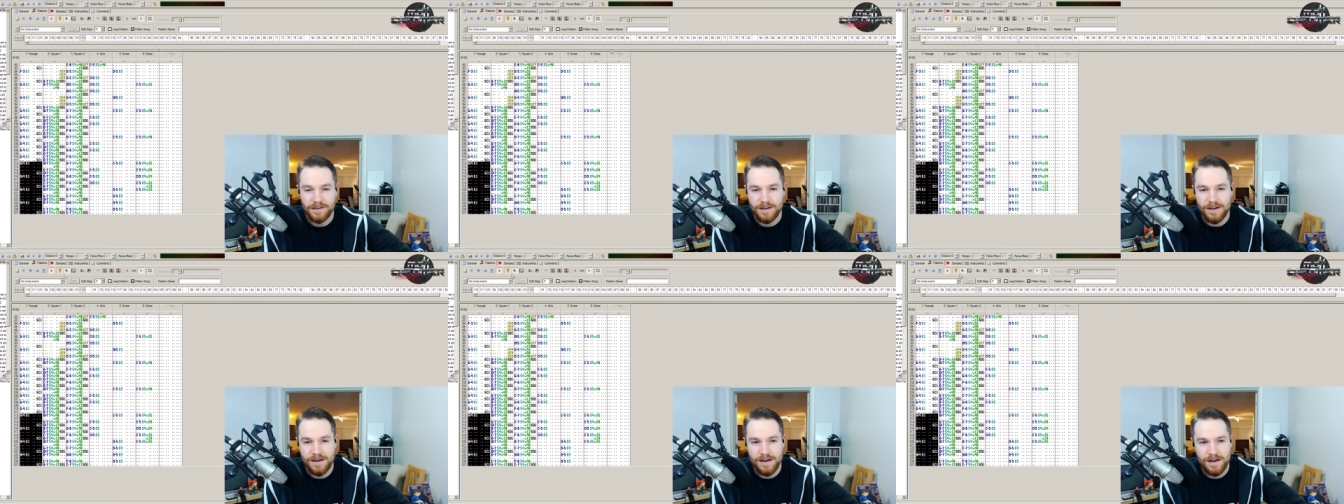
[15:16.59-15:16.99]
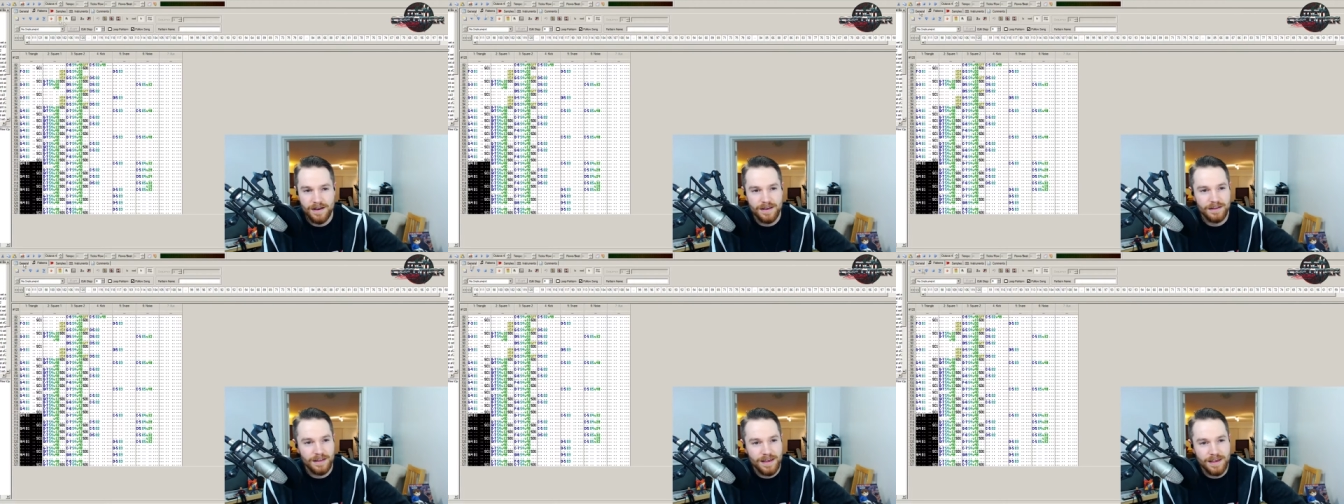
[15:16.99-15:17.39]
Uh,
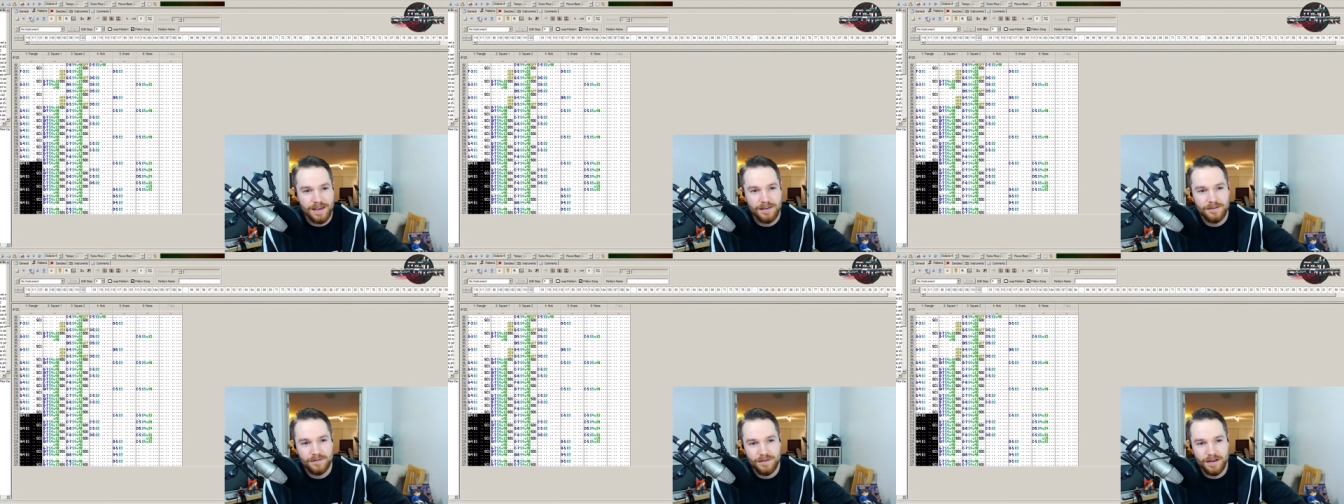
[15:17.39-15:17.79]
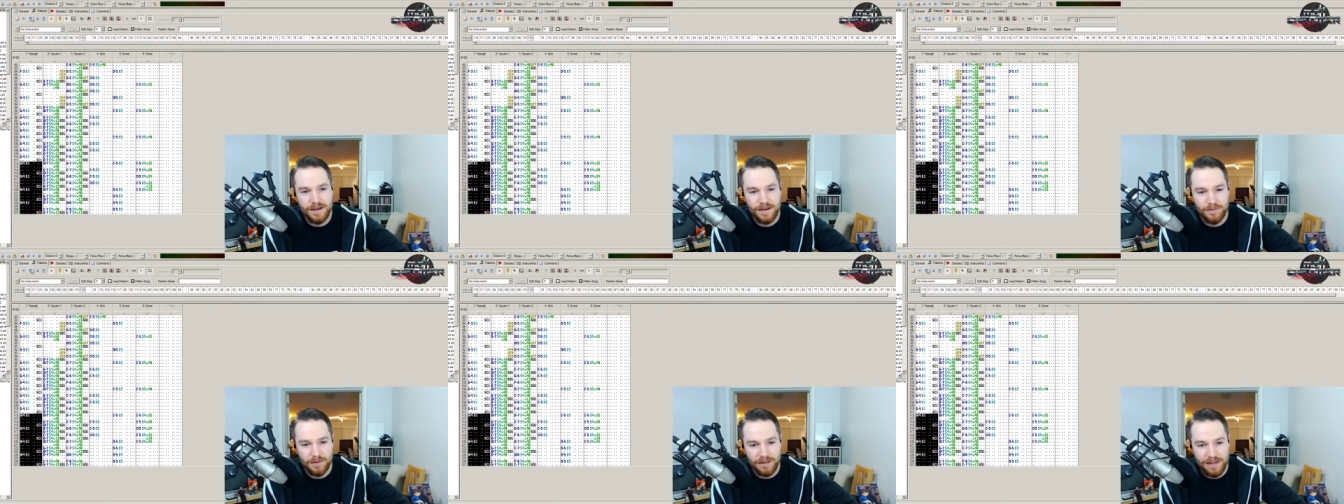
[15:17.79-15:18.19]
I like it.
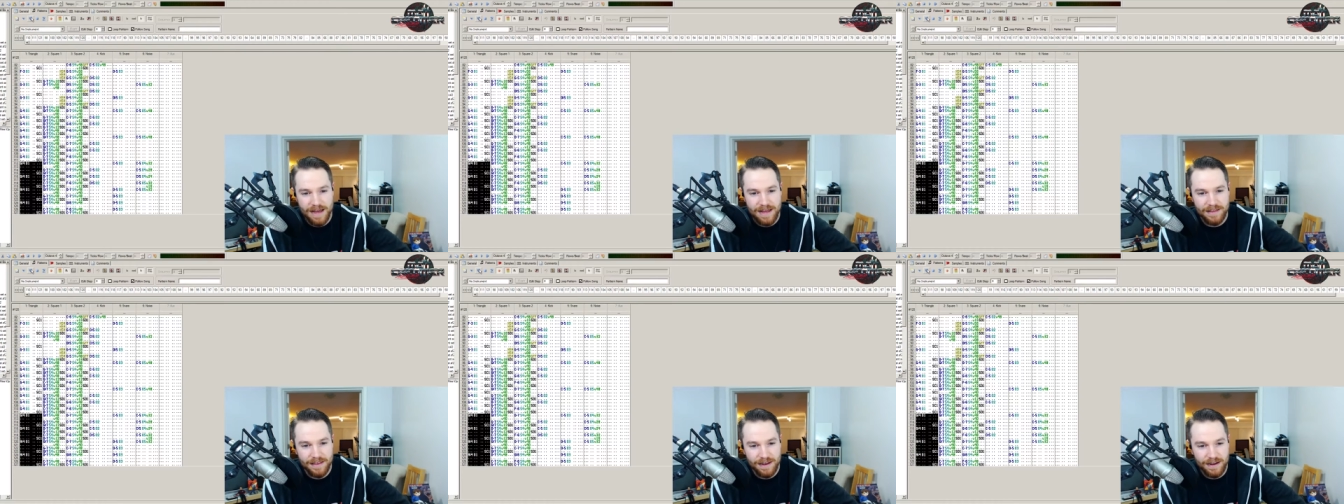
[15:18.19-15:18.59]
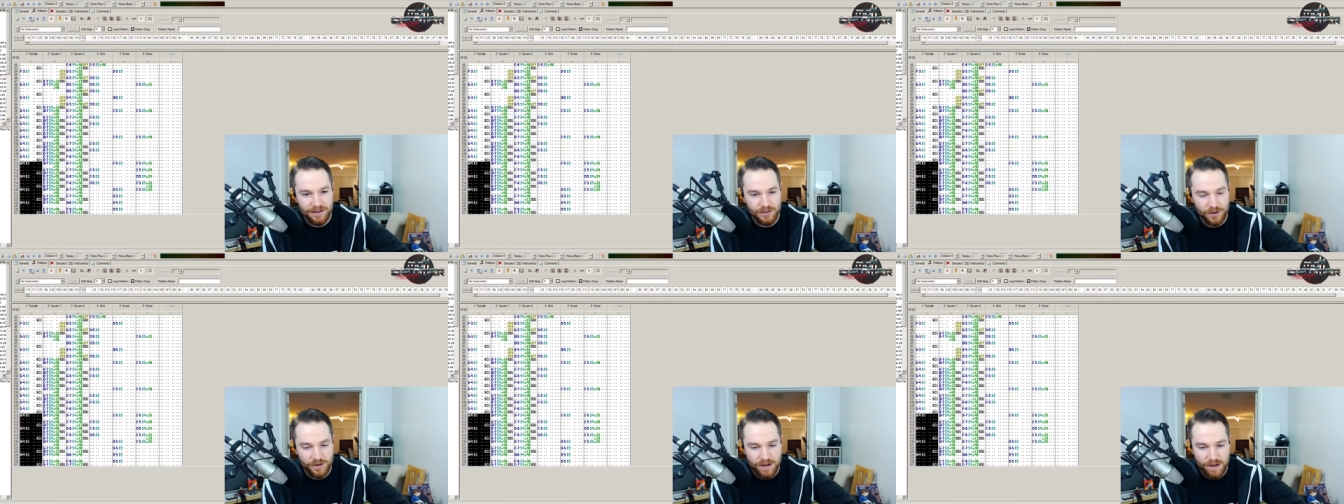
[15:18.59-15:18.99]
I'm glad that
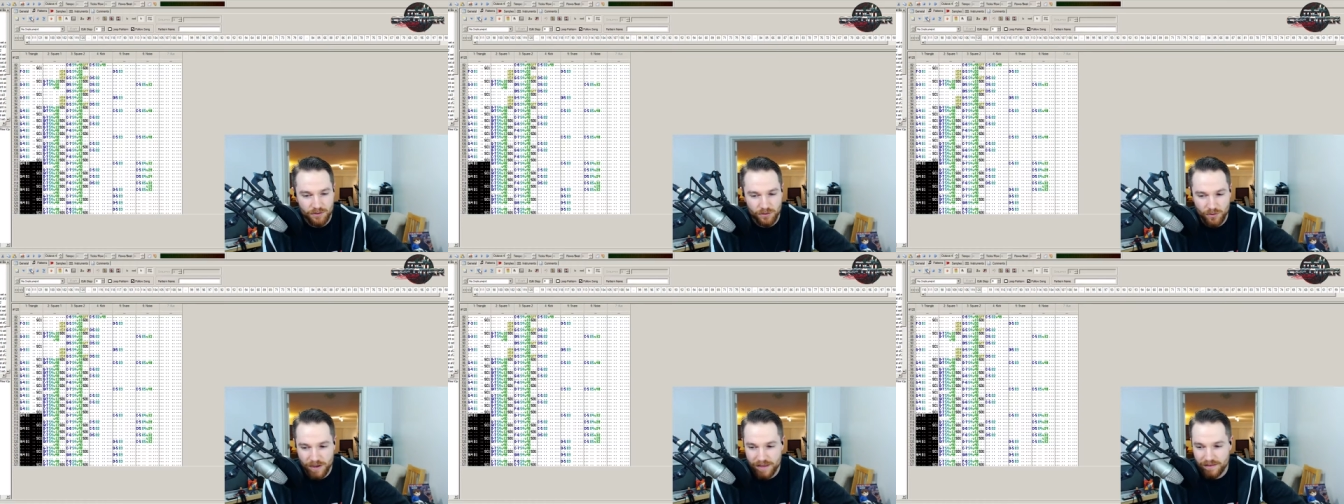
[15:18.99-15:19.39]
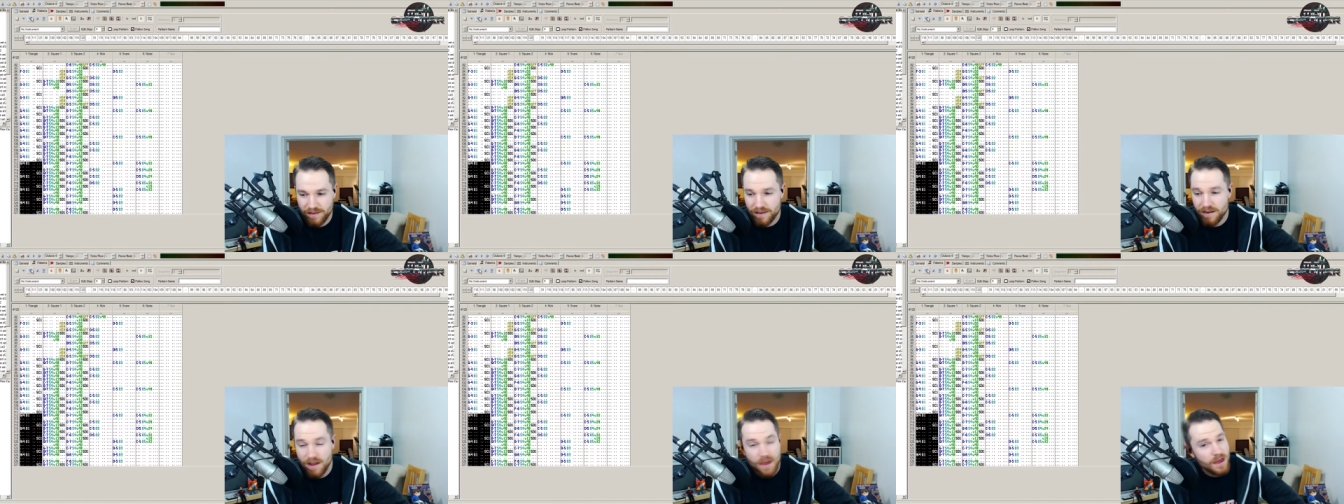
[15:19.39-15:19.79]
it turned out the way it
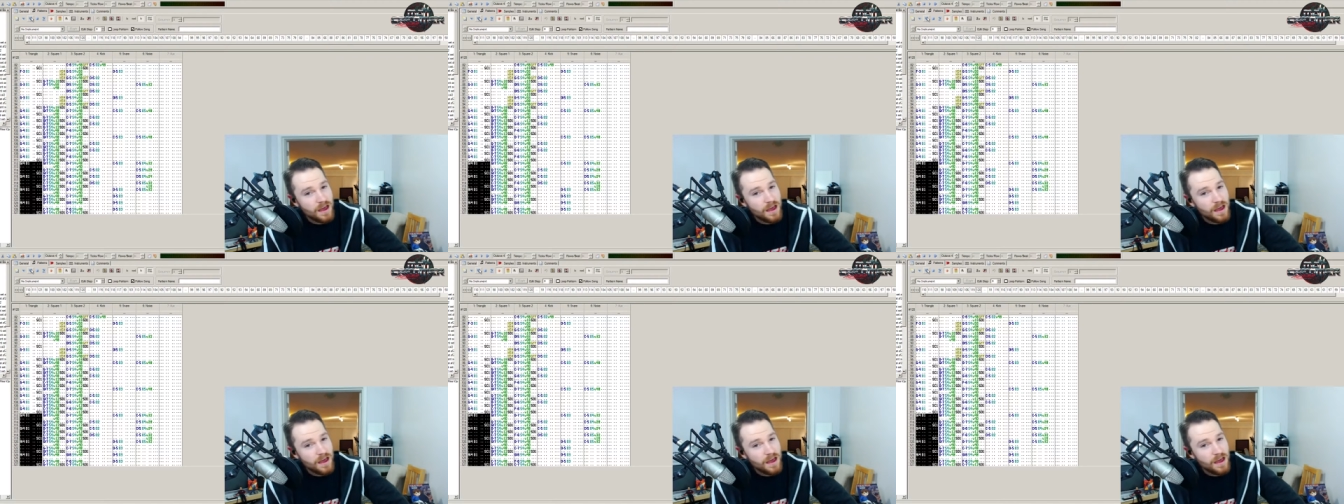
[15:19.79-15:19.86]
did.